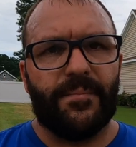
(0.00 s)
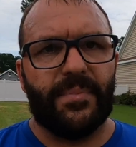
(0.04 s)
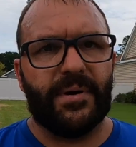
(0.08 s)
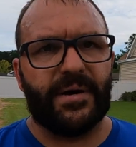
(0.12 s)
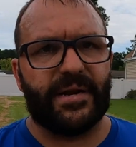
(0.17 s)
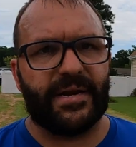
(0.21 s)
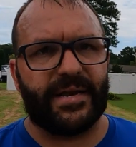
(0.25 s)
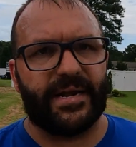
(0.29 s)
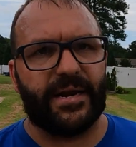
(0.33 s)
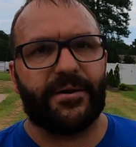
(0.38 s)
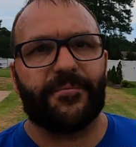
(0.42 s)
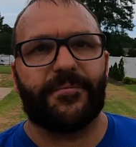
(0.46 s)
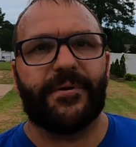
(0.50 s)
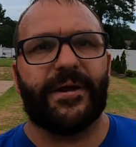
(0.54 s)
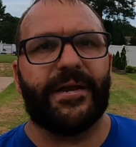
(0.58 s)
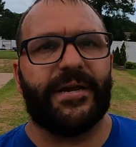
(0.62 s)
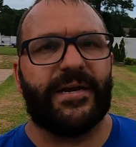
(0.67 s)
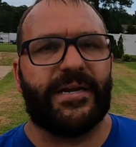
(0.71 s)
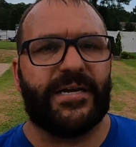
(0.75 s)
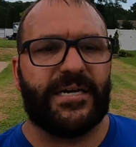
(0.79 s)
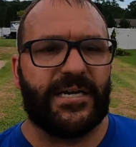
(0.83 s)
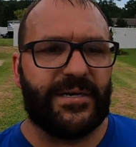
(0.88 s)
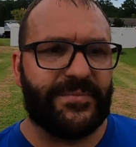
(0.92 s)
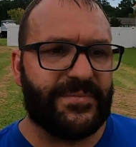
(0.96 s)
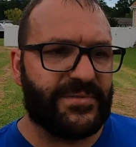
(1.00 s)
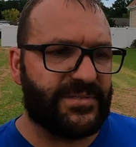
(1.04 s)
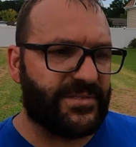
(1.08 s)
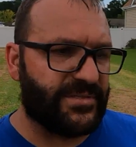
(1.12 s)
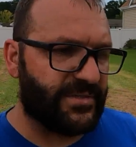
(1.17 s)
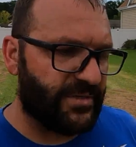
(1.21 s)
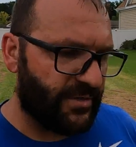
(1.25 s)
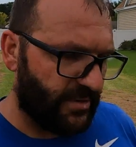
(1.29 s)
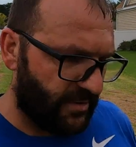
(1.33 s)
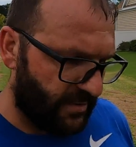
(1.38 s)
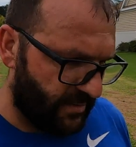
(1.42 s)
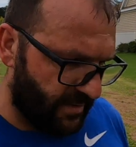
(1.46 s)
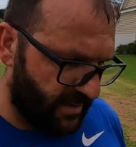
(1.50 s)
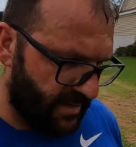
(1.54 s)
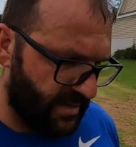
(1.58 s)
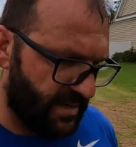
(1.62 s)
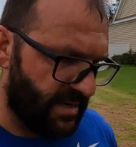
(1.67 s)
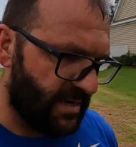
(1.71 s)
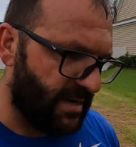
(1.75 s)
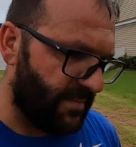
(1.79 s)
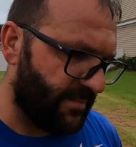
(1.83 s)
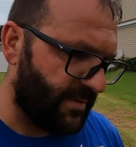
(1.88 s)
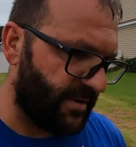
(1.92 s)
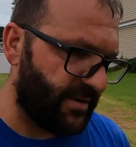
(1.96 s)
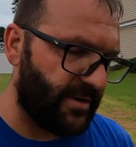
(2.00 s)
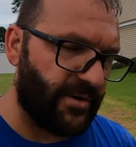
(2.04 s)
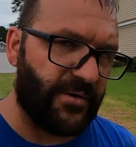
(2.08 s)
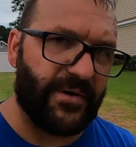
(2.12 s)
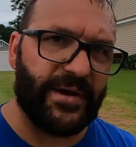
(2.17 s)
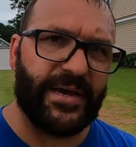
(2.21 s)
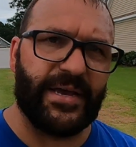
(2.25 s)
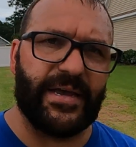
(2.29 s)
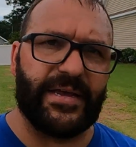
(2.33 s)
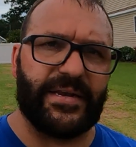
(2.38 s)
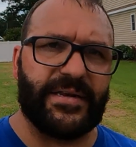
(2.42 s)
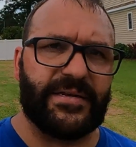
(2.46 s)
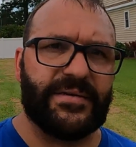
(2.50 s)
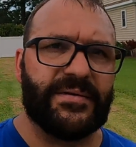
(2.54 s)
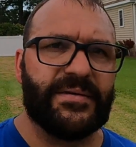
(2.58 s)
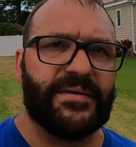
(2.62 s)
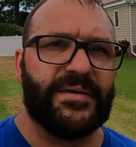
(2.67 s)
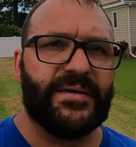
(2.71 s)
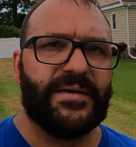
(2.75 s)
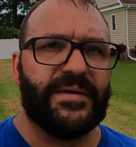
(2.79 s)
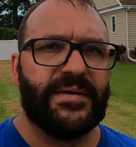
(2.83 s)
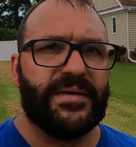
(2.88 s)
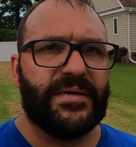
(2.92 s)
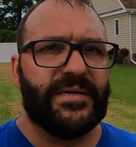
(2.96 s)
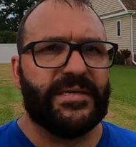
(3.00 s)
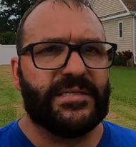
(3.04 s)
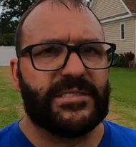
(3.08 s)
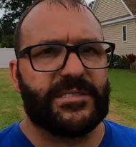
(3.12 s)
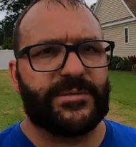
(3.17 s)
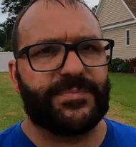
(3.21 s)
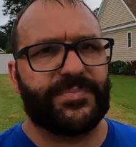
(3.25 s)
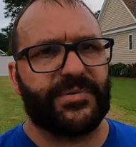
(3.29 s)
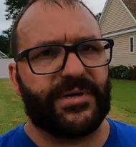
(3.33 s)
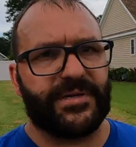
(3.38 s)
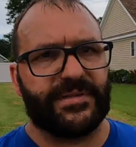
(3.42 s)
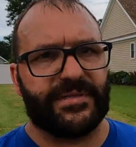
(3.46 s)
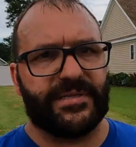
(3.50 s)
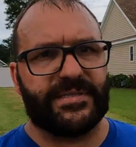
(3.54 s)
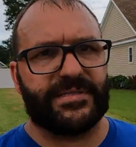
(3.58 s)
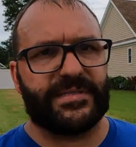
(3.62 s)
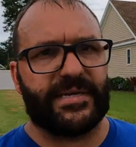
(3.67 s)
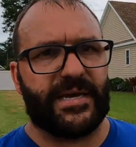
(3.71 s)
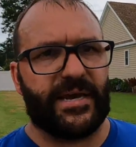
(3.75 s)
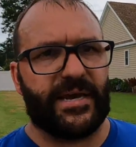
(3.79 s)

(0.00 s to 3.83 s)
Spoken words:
But I got rain coming, so I'm gonna go ahead and spread this